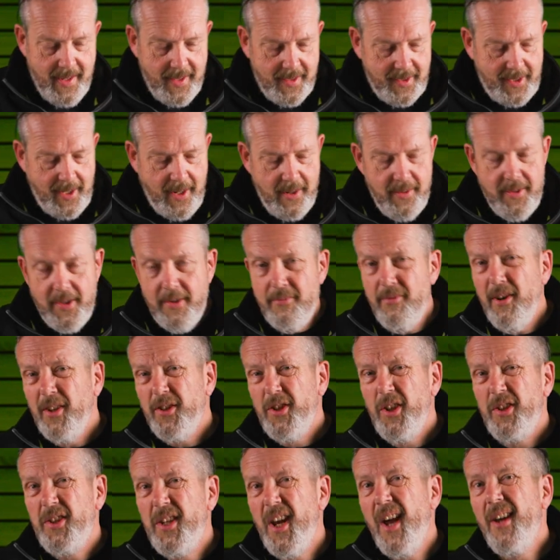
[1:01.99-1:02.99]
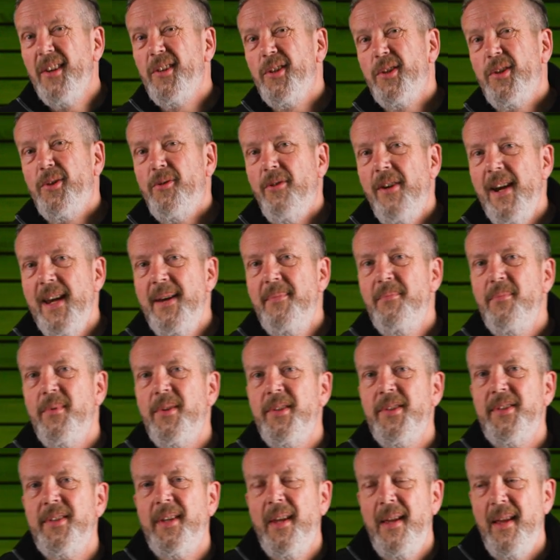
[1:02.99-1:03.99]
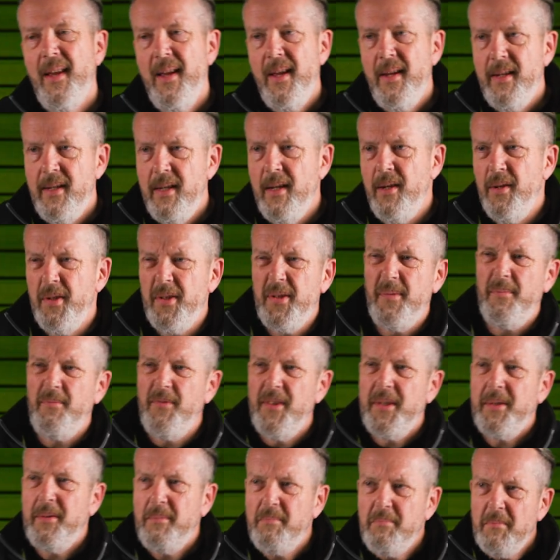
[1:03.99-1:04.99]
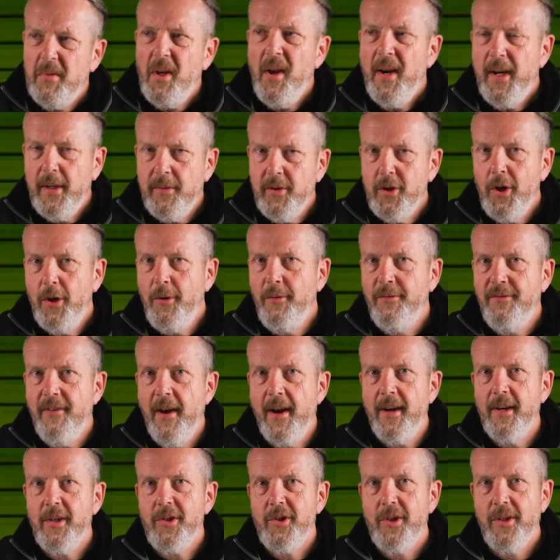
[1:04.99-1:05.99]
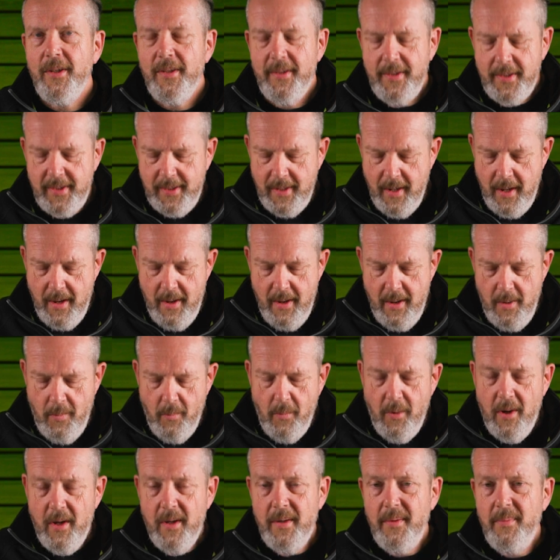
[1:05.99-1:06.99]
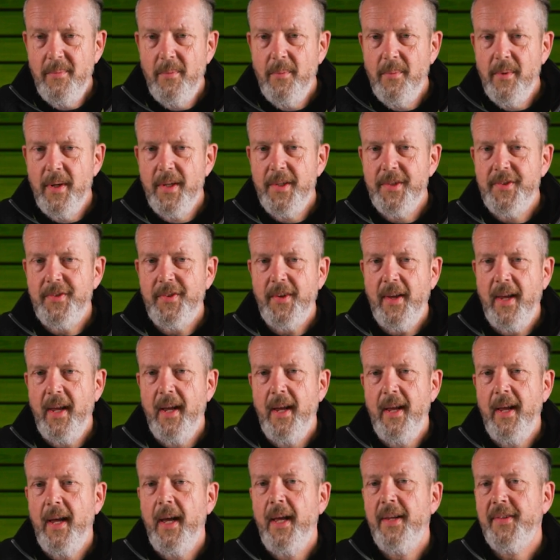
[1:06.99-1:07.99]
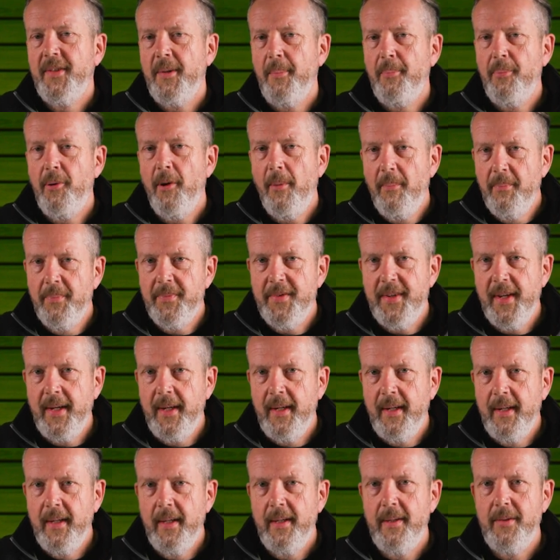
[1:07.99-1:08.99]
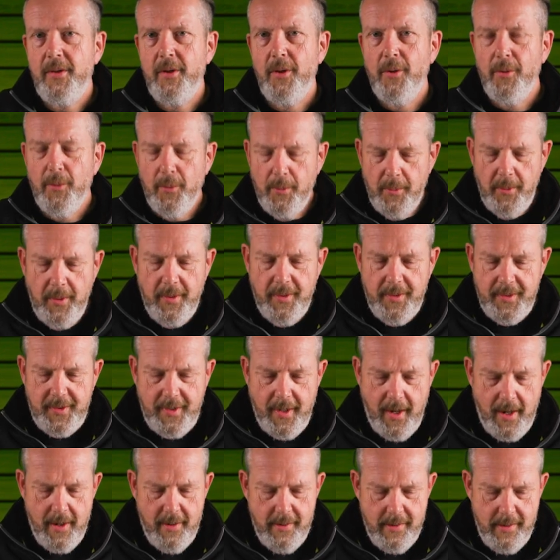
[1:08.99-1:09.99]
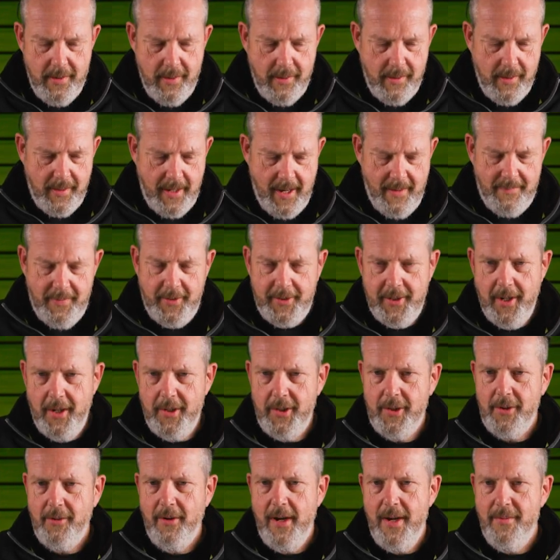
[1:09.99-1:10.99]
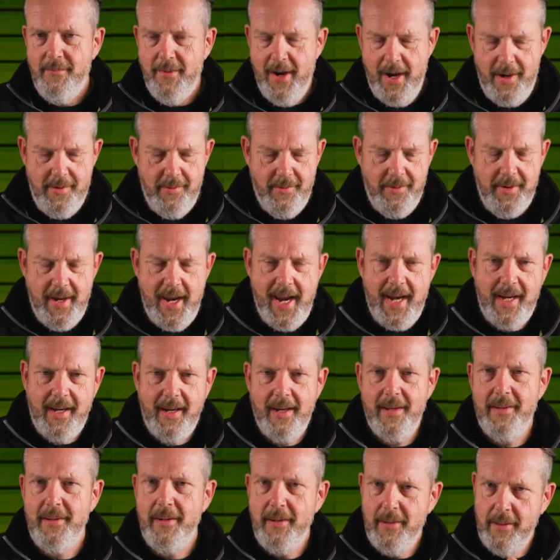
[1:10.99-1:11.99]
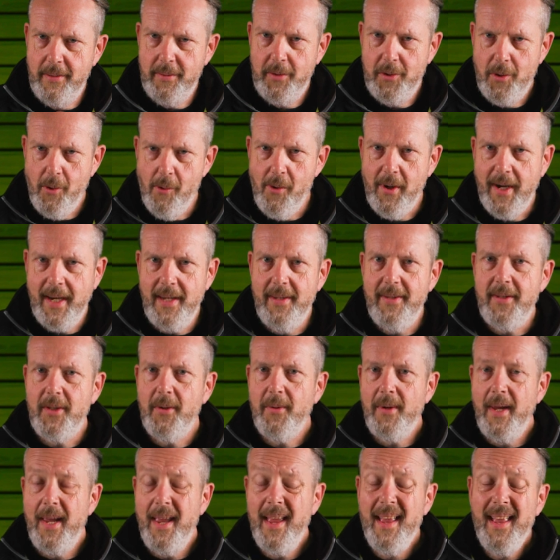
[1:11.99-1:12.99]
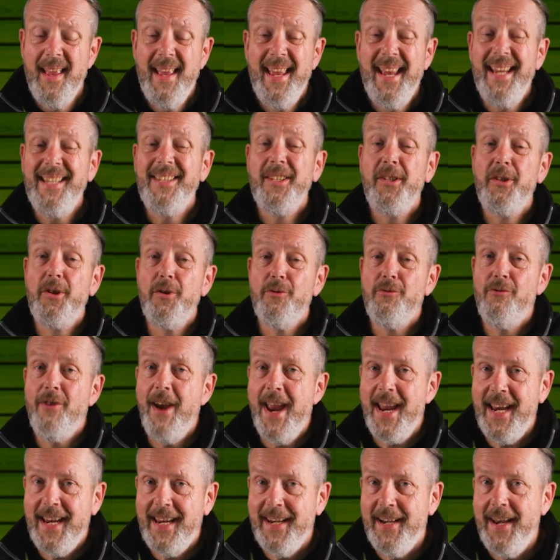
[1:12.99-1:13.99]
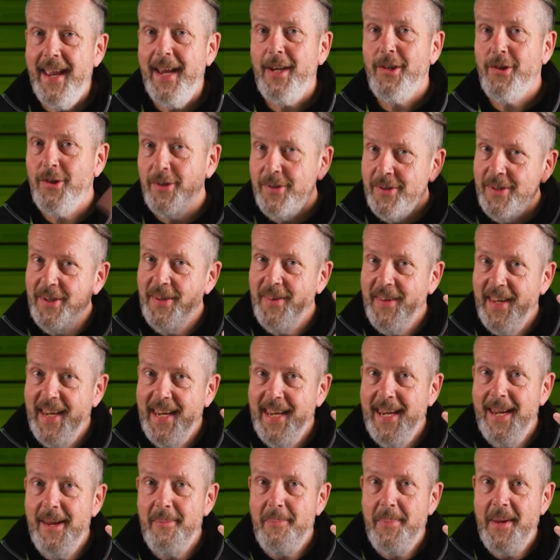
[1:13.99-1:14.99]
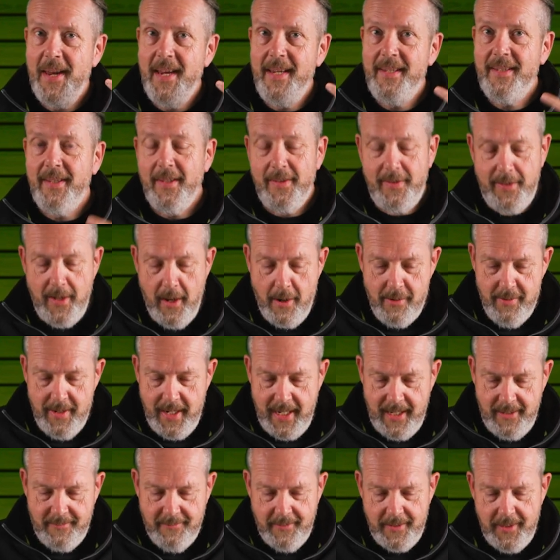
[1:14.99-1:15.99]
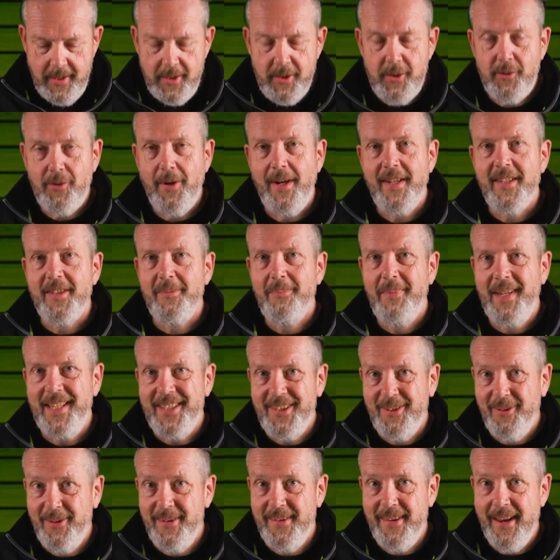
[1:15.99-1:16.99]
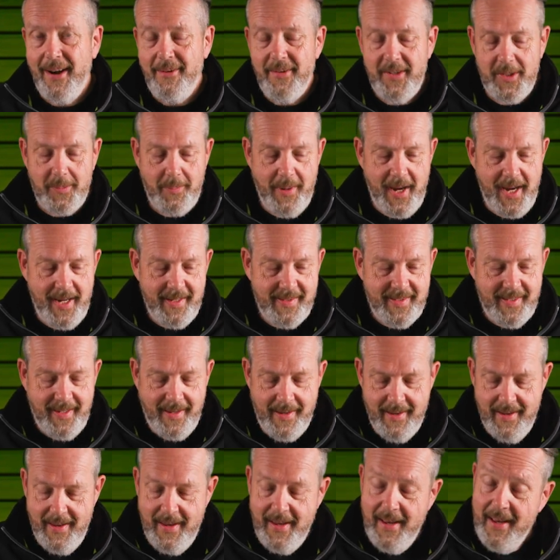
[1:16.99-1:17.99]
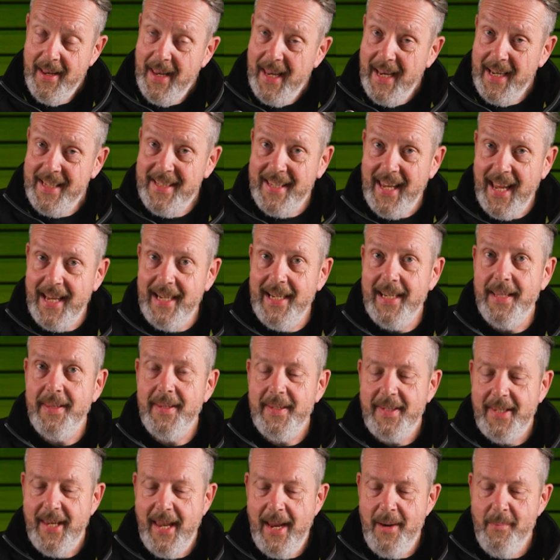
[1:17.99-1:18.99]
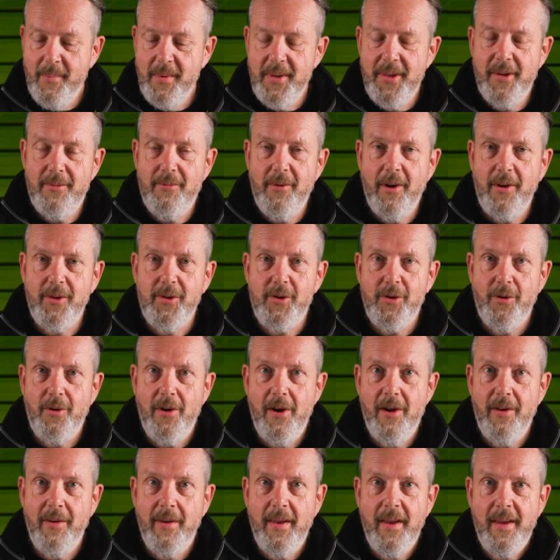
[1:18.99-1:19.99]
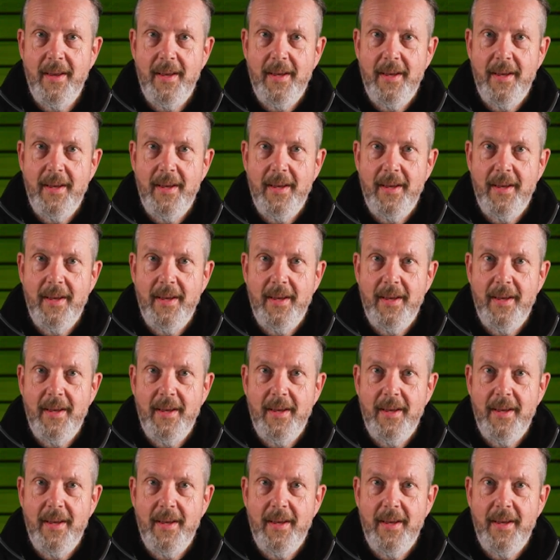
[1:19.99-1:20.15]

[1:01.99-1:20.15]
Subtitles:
So the Roger touchscreen was used for kind of two functions. One was as a prompting tool, so you could have the touchscreen around your neck and you can talk into it. It's a direct connection to the earpiece. There's no need for this transmitter in that respect. Exactly the same with the Roger On.